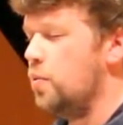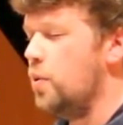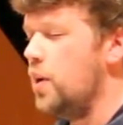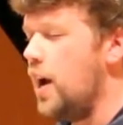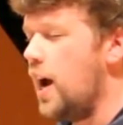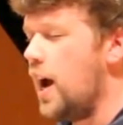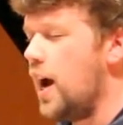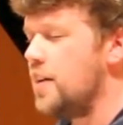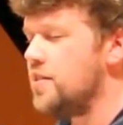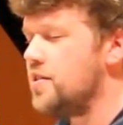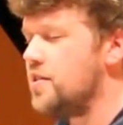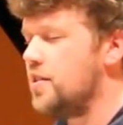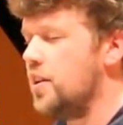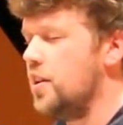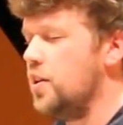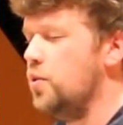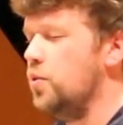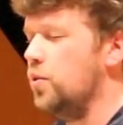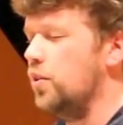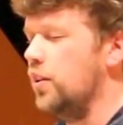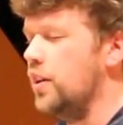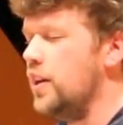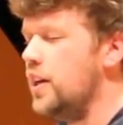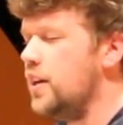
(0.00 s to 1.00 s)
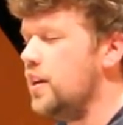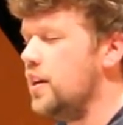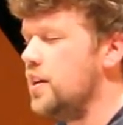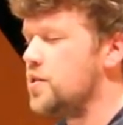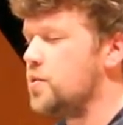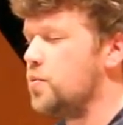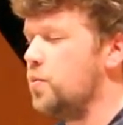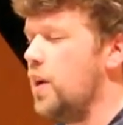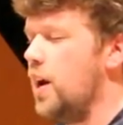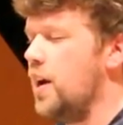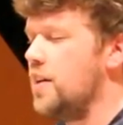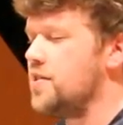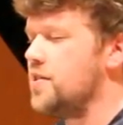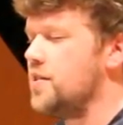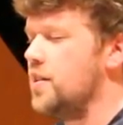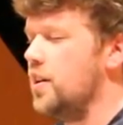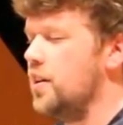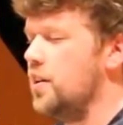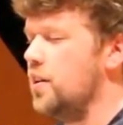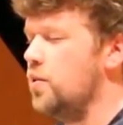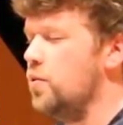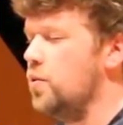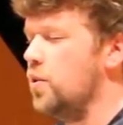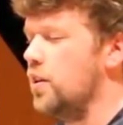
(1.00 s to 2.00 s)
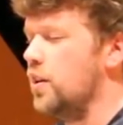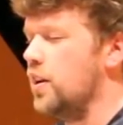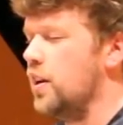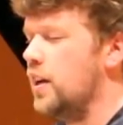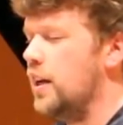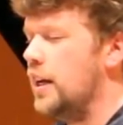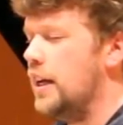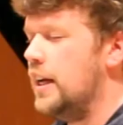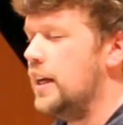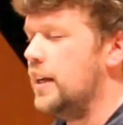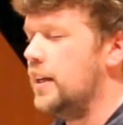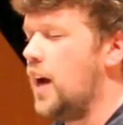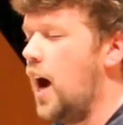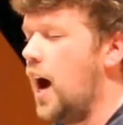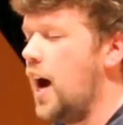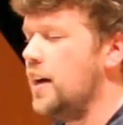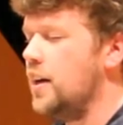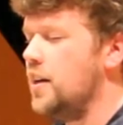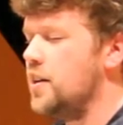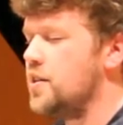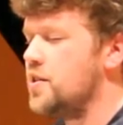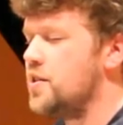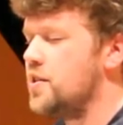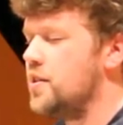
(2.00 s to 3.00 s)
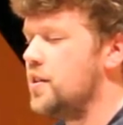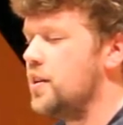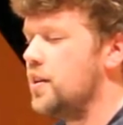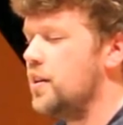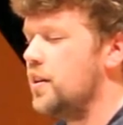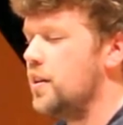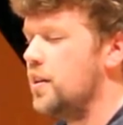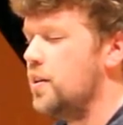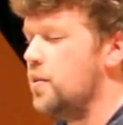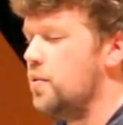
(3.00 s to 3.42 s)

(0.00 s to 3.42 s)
We ask that you would lead us. We ask that you would guide us.